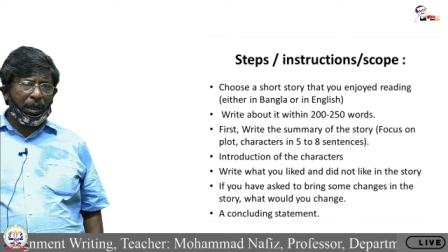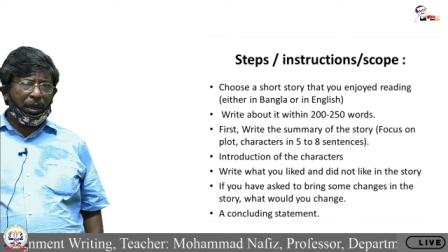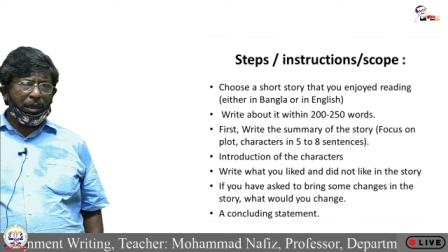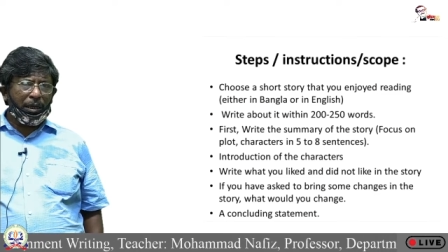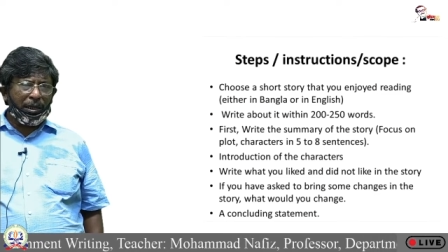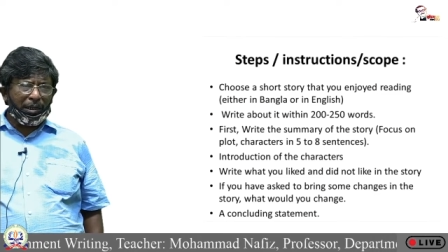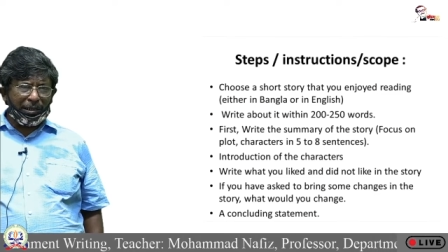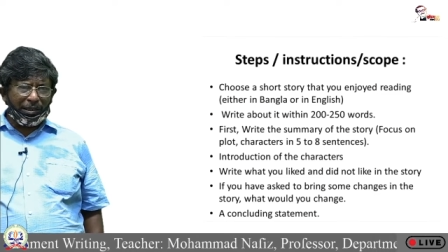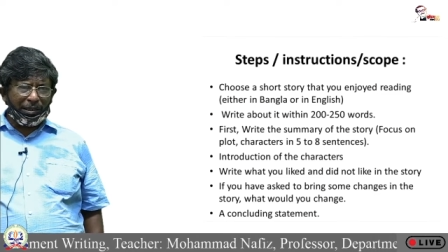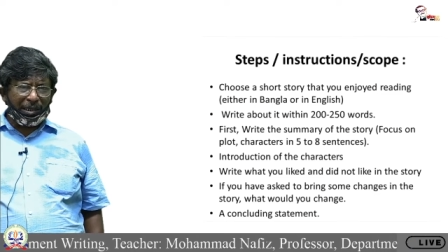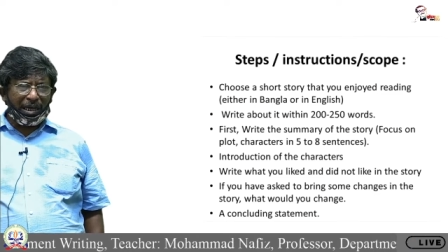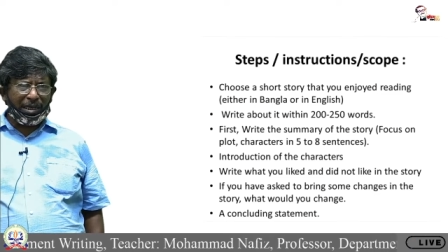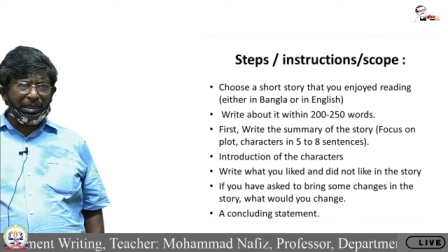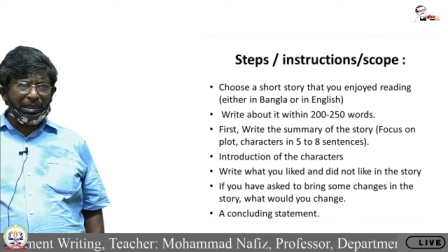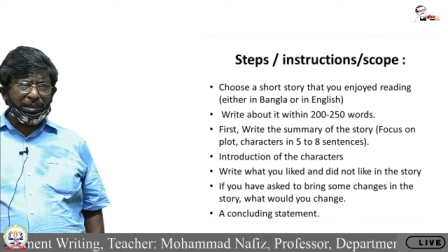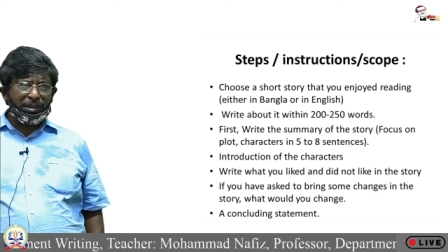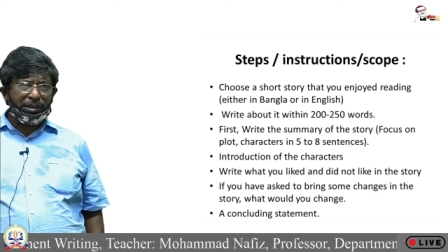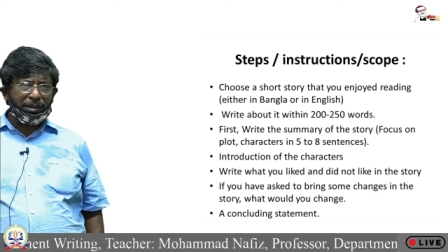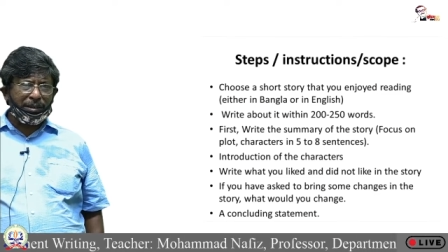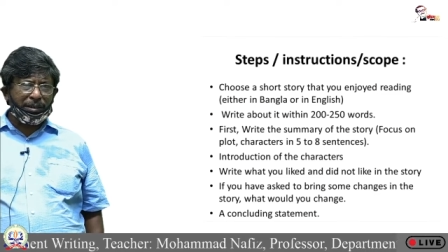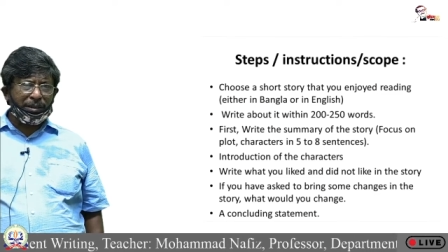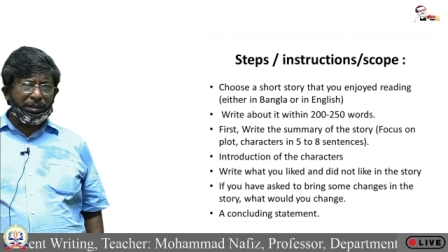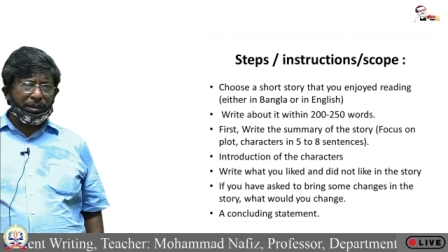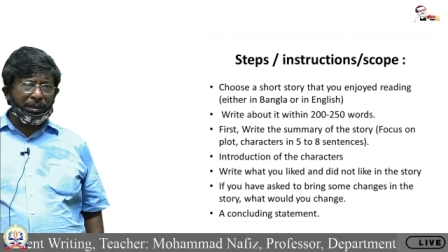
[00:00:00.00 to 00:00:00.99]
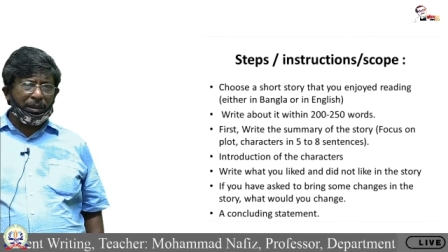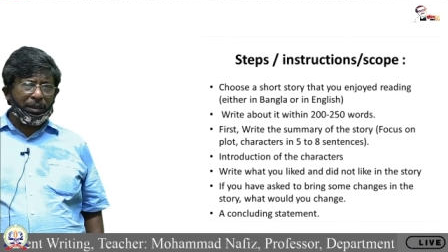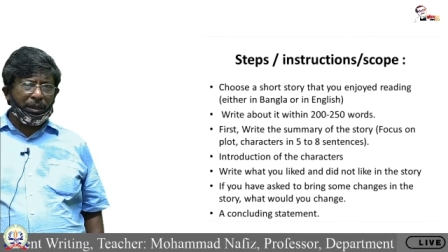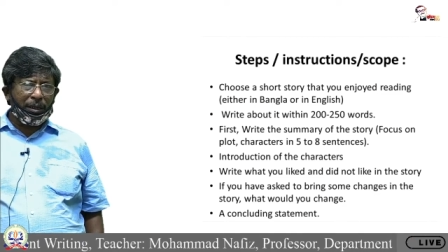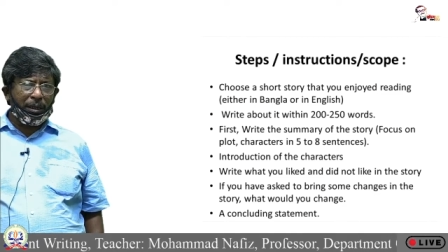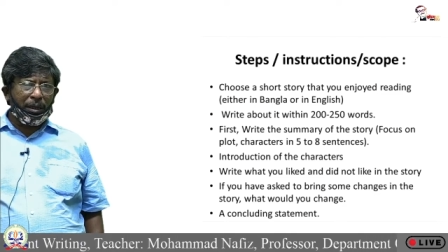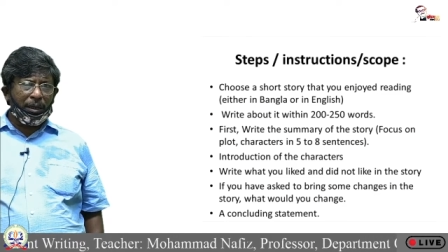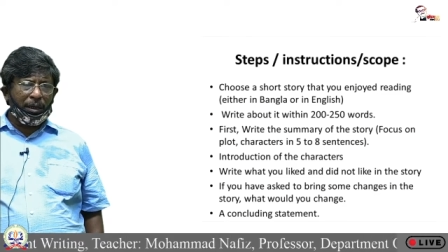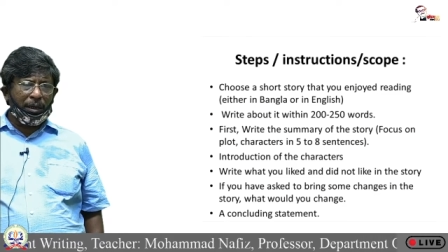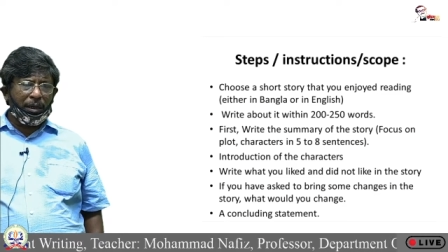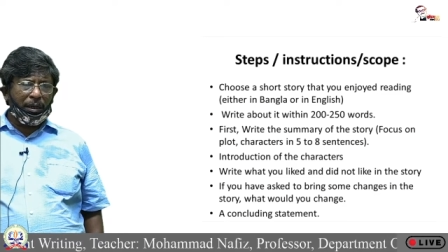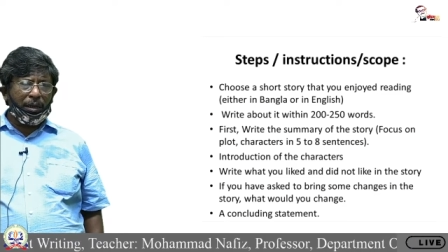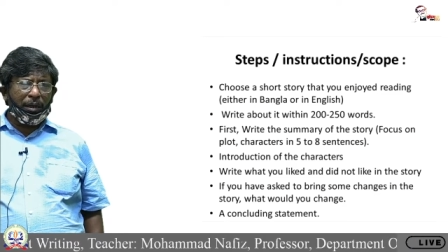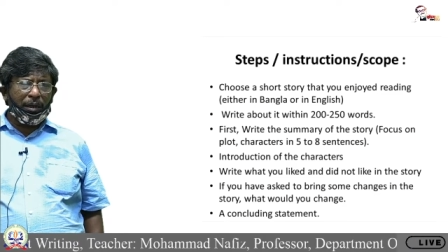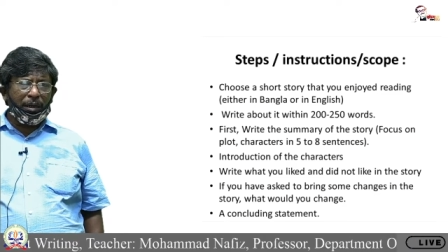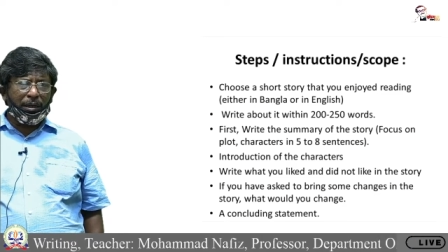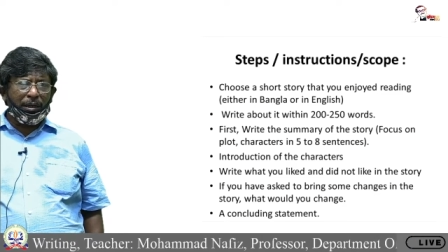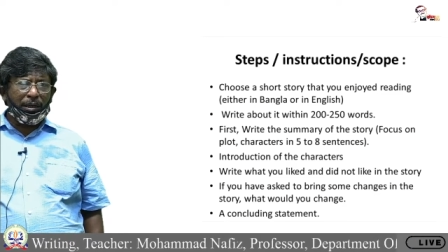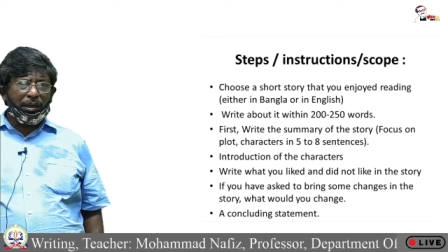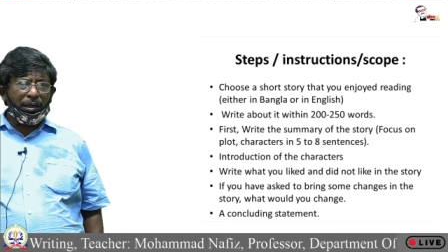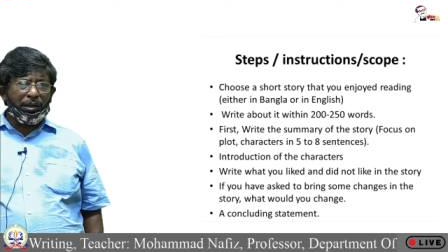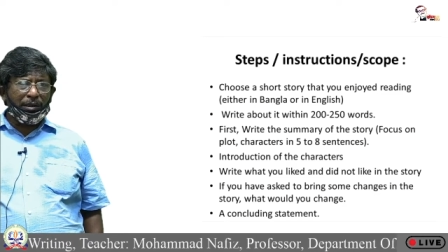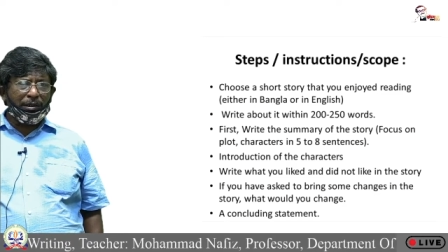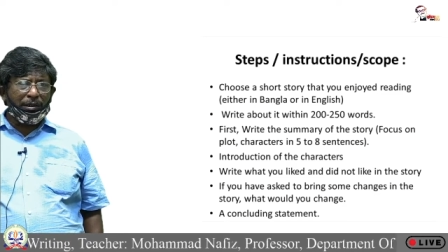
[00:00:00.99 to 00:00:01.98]
Thus,
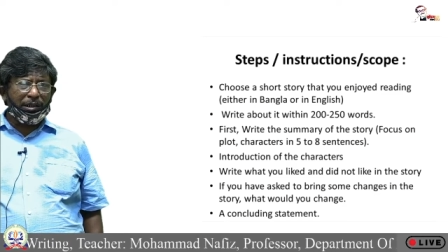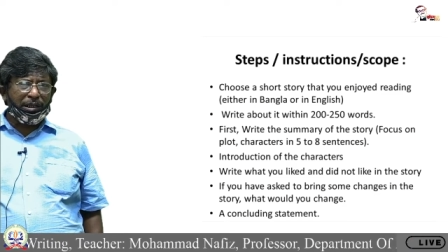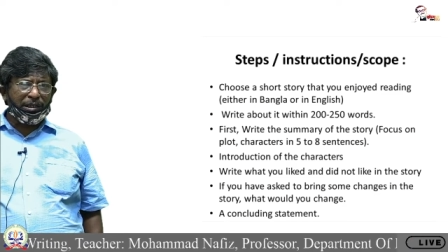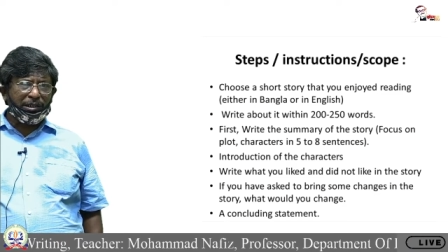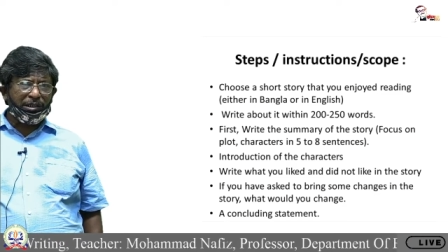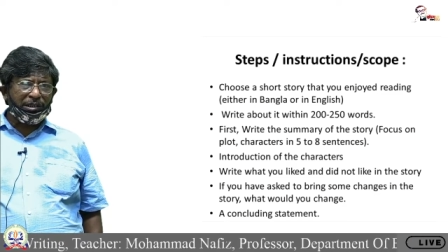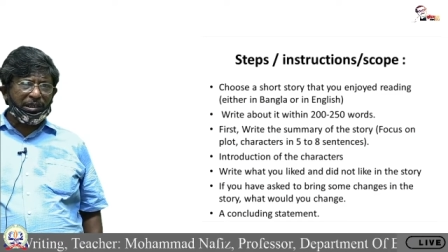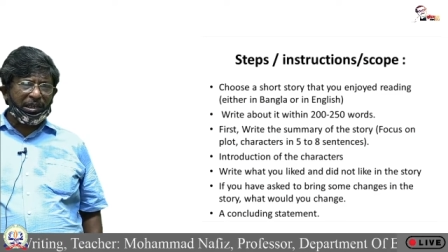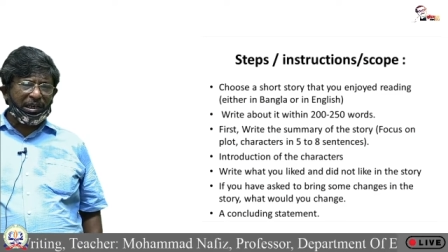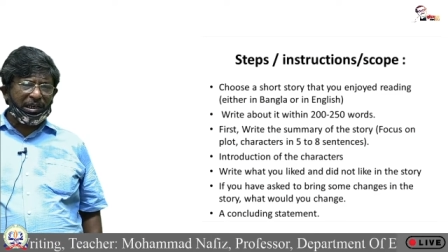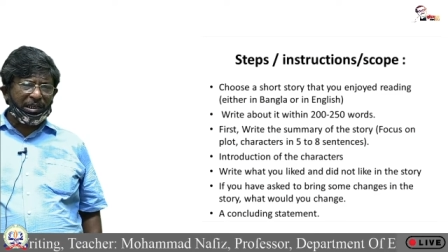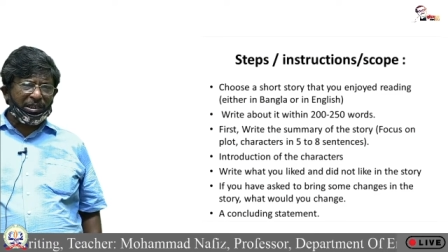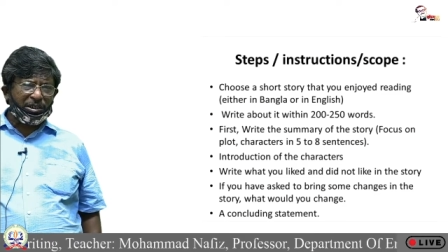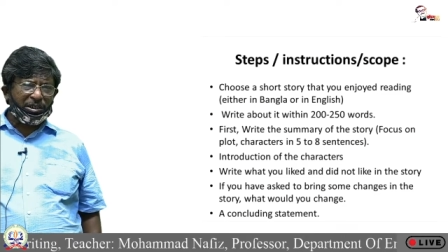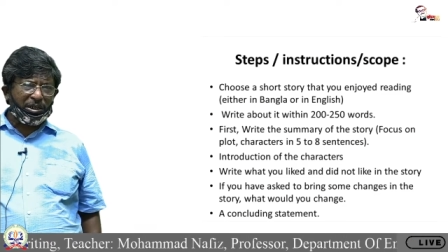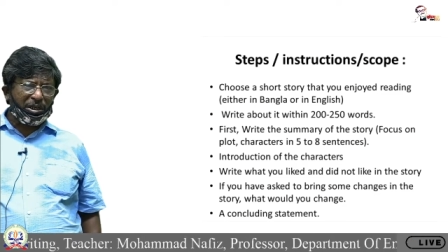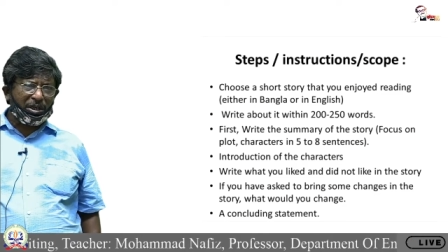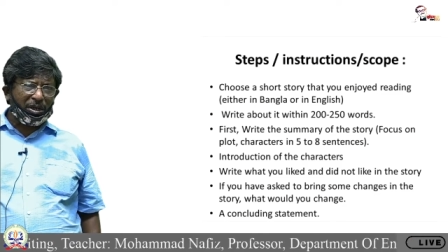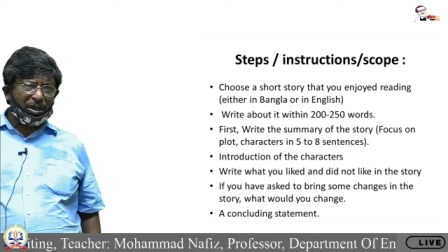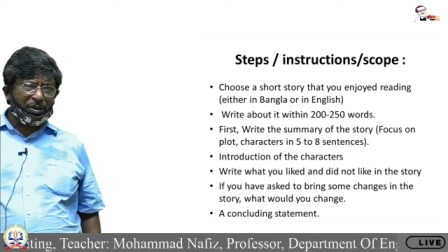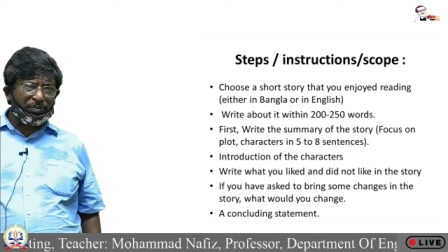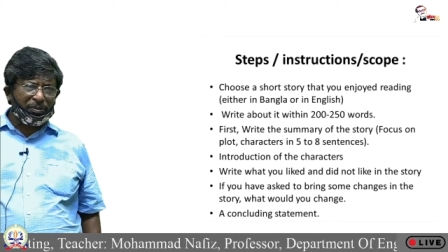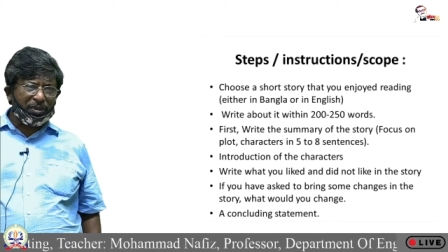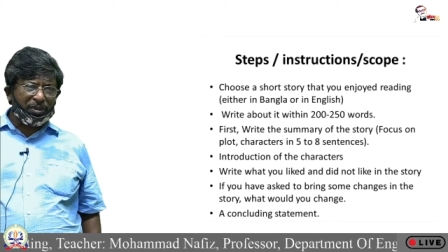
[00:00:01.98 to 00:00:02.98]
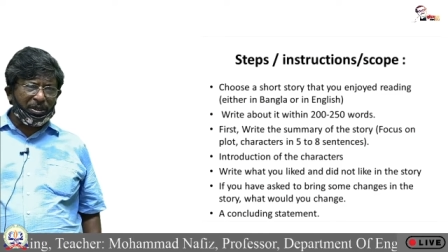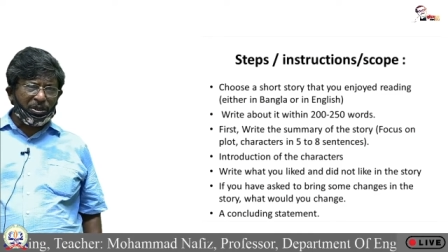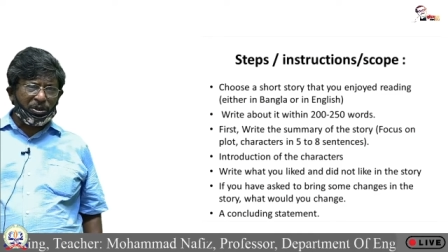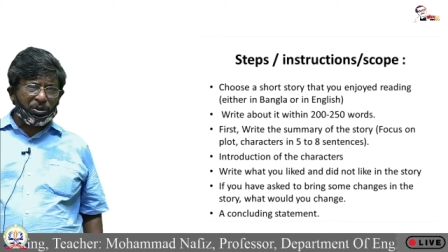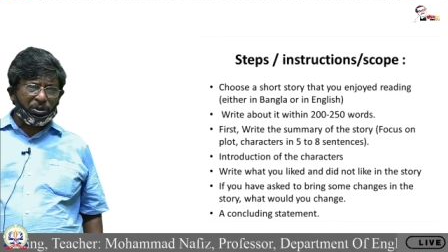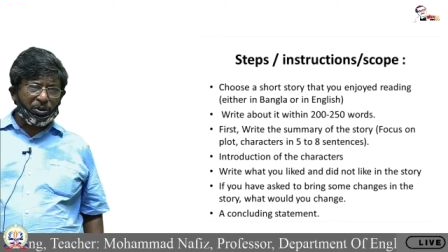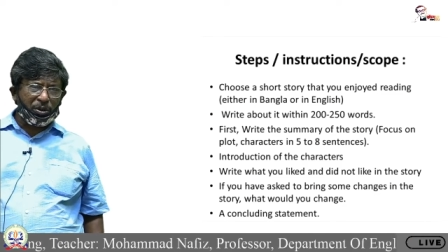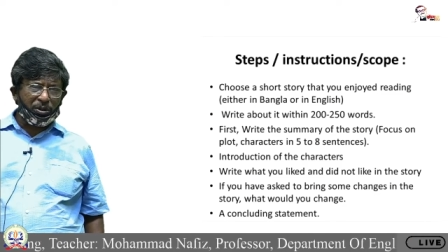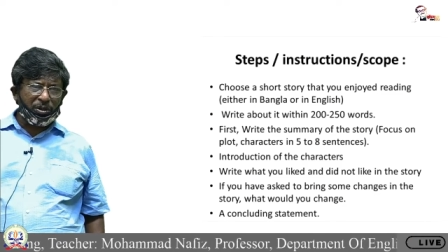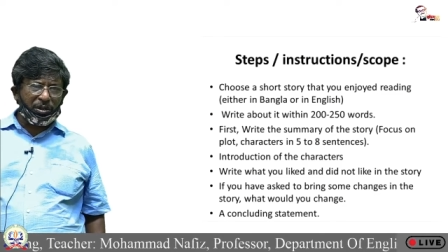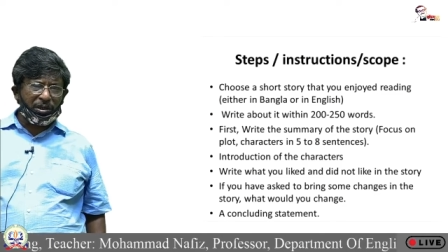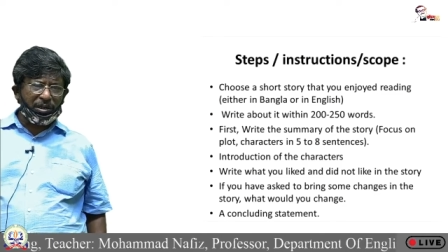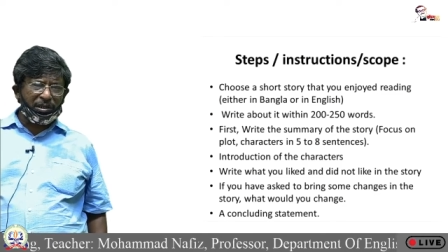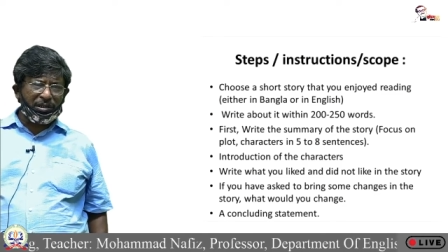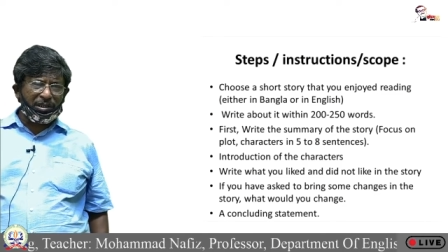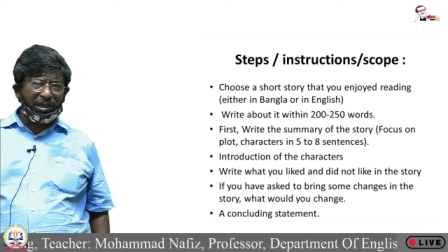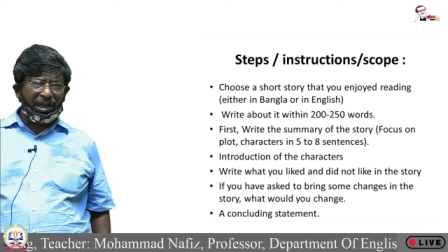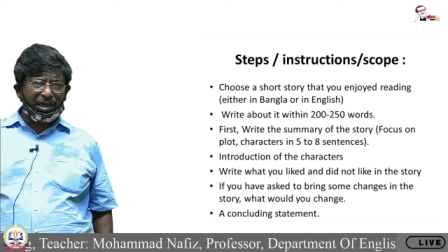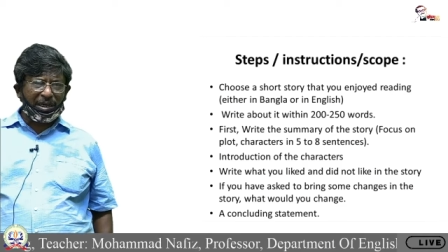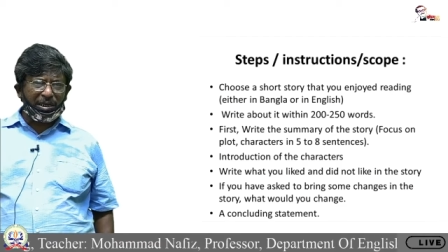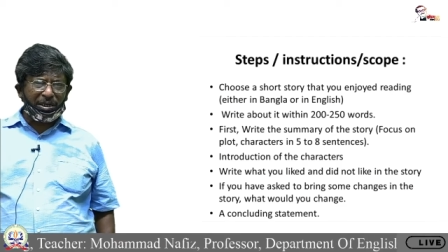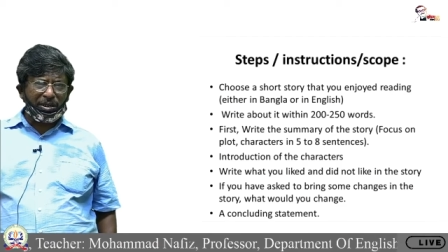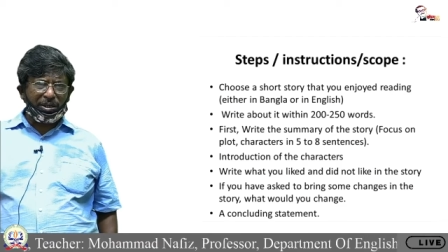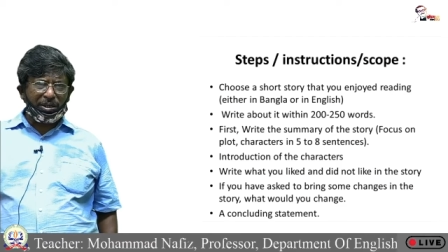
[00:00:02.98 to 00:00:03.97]
the selection of the story that